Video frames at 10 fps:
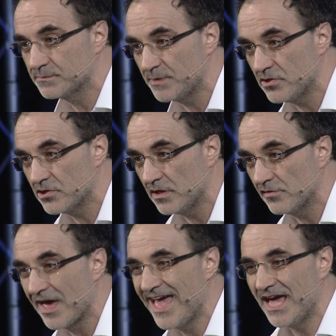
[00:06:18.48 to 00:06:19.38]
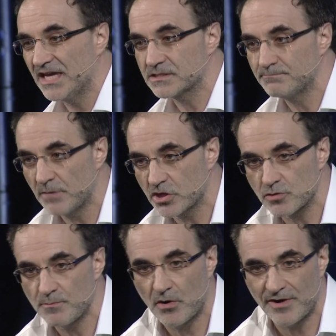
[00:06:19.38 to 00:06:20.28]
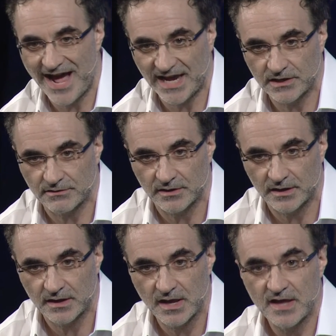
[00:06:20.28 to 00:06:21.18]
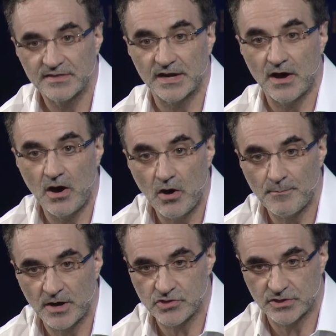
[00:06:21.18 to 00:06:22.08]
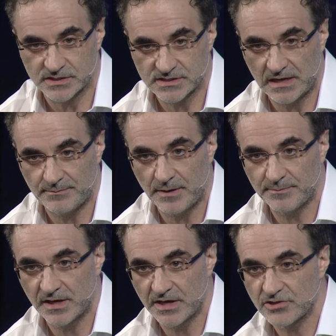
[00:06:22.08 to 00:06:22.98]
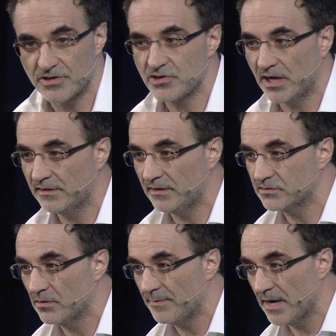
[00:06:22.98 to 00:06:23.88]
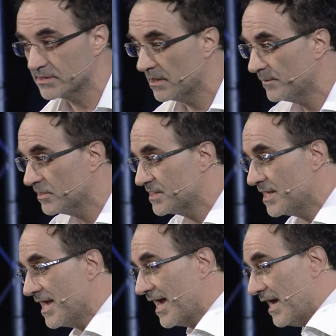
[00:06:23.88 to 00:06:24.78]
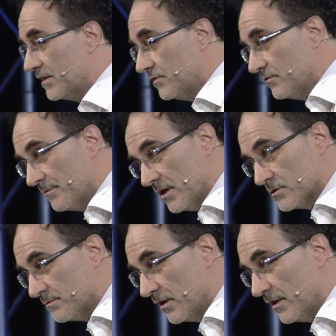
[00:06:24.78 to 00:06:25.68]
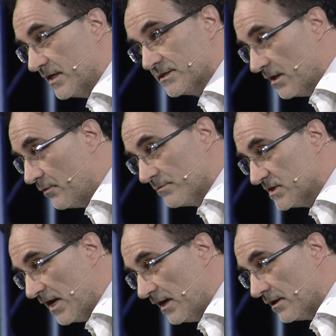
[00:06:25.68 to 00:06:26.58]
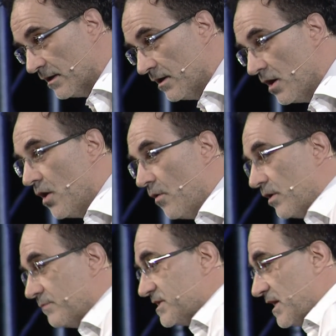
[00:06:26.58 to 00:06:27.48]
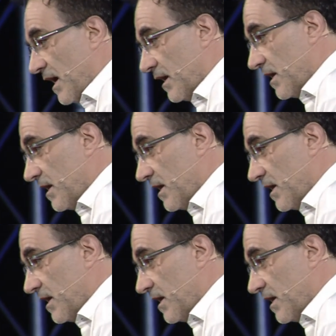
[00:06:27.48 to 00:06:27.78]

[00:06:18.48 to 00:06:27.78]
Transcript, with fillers: species, it's much more accurate than a homogeneous cell population injected into a mouse. Now, I'm not saying you can't do the mouse model. That's not what I'm saying. What I'm saying